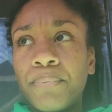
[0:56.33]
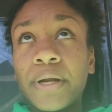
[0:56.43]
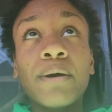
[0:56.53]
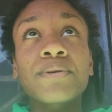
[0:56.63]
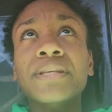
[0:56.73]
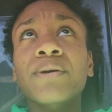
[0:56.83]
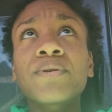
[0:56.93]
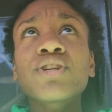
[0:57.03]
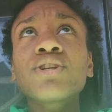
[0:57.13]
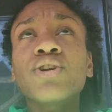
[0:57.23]
But I was like,
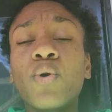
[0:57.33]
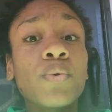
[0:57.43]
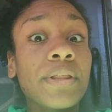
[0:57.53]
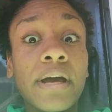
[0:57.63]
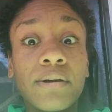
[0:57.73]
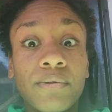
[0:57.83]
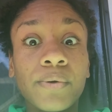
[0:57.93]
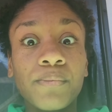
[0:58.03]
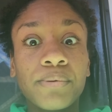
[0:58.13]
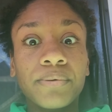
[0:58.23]
we should go to that
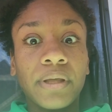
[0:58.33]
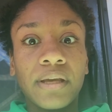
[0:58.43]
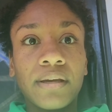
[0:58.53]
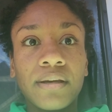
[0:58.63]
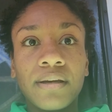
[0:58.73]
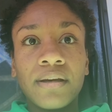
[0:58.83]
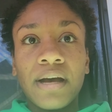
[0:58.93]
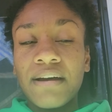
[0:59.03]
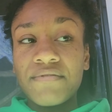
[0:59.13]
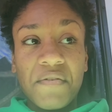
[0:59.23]
group. Like,
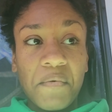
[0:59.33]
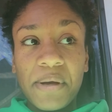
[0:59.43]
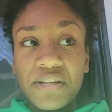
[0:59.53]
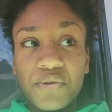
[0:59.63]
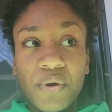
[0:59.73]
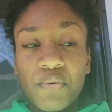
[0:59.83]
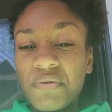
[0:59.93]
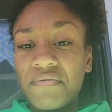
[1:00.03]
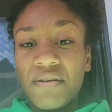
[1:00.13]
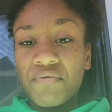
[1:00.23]
I've never been to it.
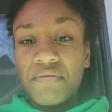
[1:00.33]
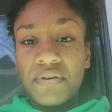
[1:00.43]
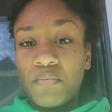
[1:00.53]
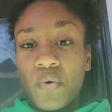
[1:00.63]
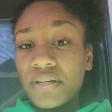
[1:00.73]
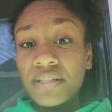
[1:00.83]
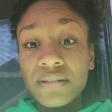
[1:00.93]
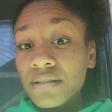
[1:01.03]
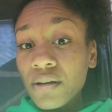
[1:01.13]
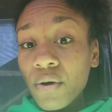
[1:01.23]
We've never even
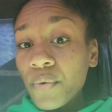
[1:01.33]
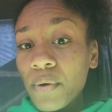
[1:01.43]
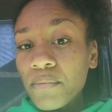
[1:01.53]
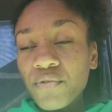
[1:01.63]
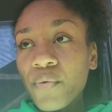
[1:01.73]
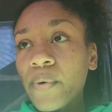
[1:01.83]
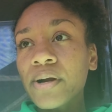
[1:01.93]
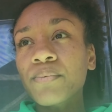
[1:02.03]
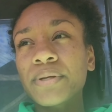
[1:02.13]
wanted to go to it before.